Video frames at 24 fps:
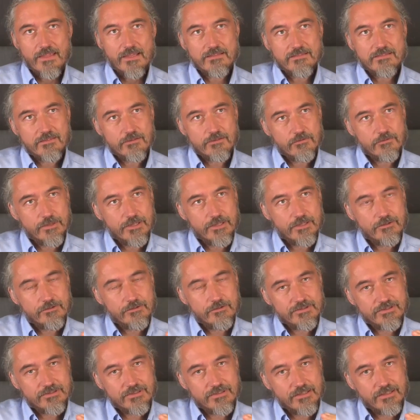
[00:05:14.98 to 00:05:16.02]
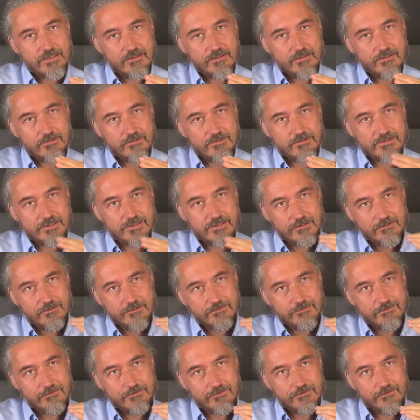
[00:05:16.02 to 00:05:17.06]
And so when you see
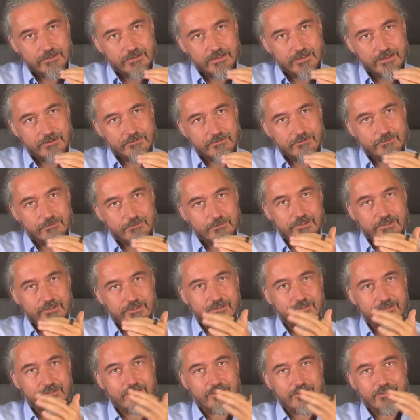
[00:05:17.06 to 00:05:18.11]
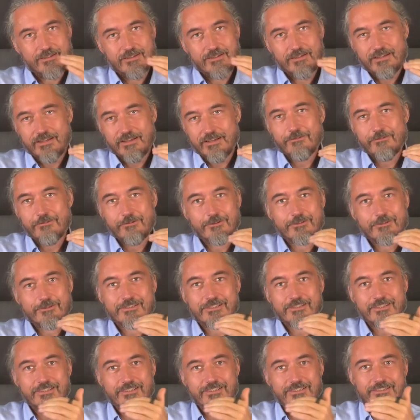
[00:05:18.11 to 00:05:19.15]
yourself, like from the
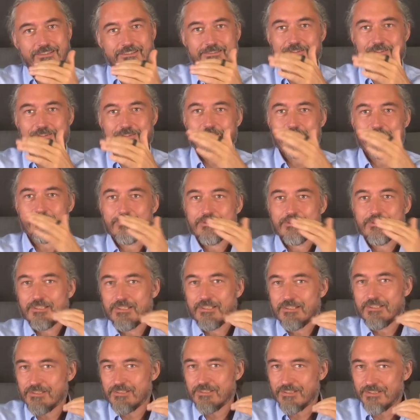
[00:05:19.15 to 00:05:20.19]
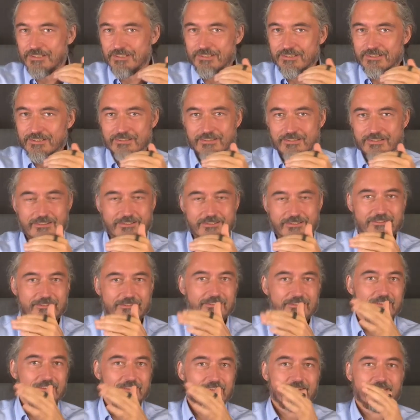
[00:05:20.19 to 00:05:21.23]
first years when you were teaching and
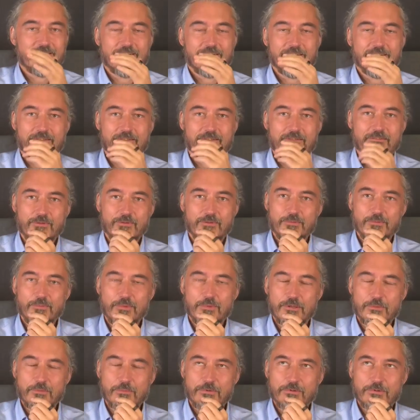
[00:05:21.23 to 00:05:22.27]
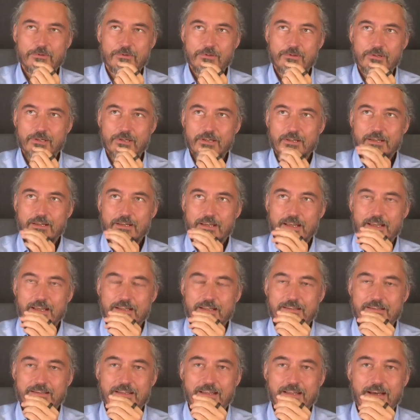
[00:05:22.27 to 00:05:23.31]
with people,
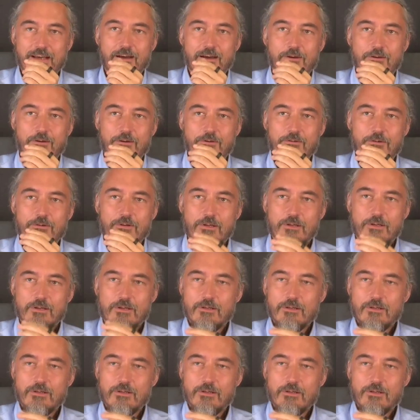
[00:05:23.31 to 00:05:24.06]
and now,